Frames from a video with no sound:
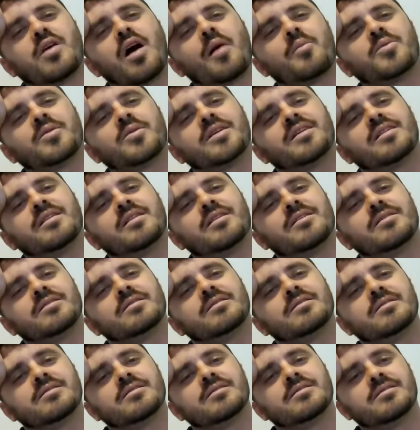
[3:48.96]
though?
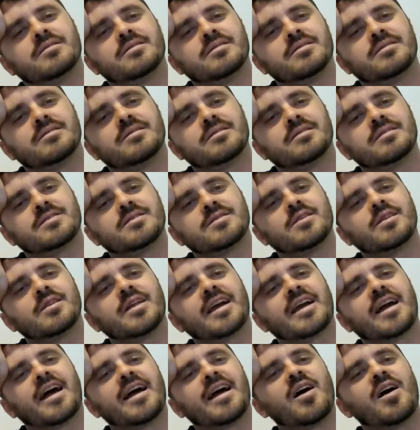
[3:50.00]
So like
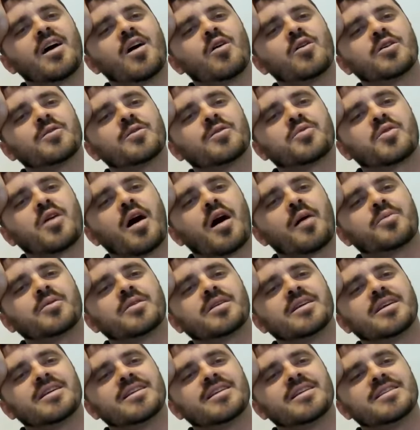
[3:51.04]
I own a property
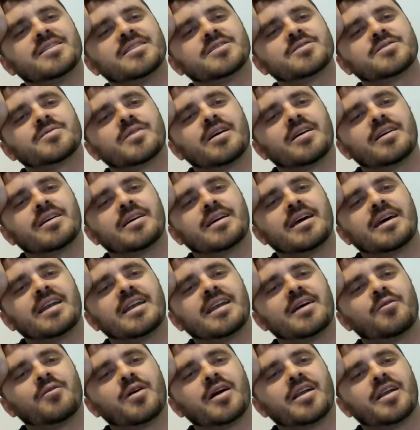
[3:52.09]
in Israel and I
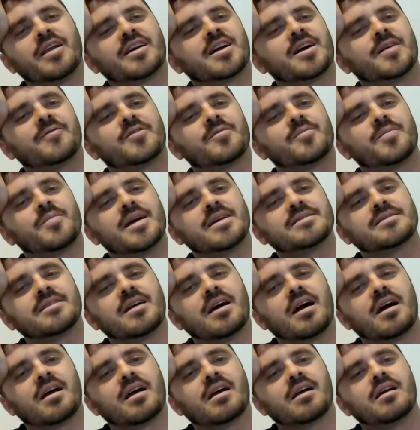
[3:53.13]
want to come for Pesach
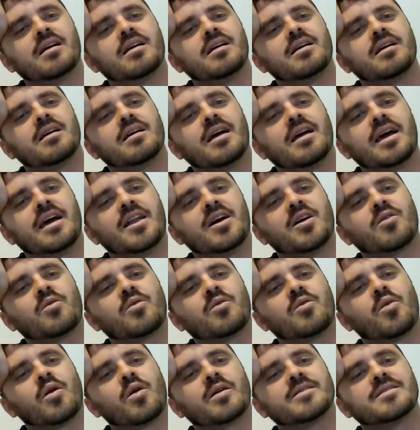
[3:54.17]
and I'll
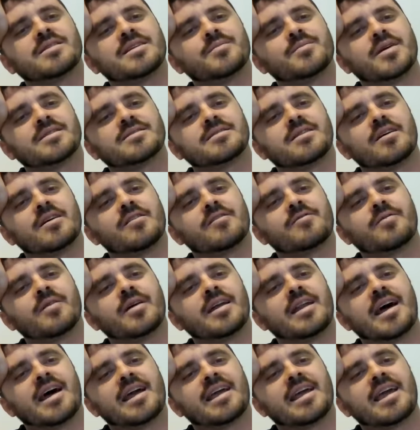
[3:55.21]
quarantine myself and
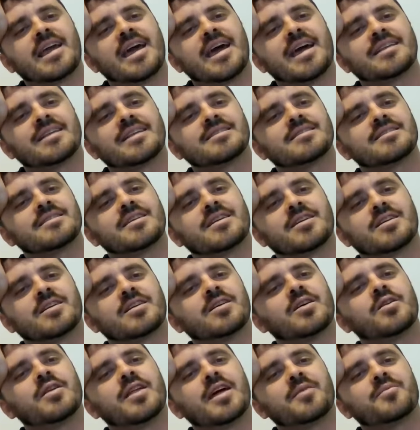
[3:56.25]
I can't
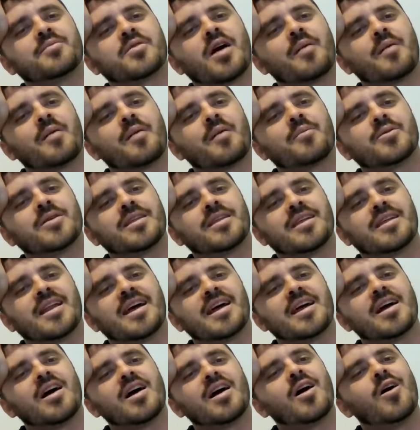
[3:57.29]
go to that property that I
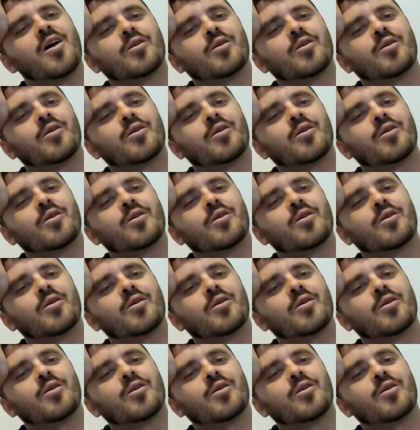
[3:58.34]
own.